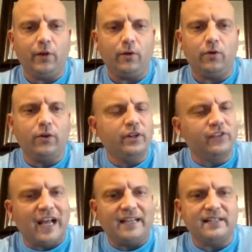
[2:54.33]

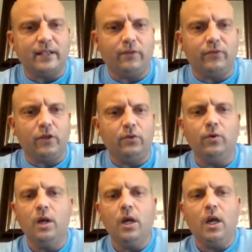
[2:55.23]
criticizing of you,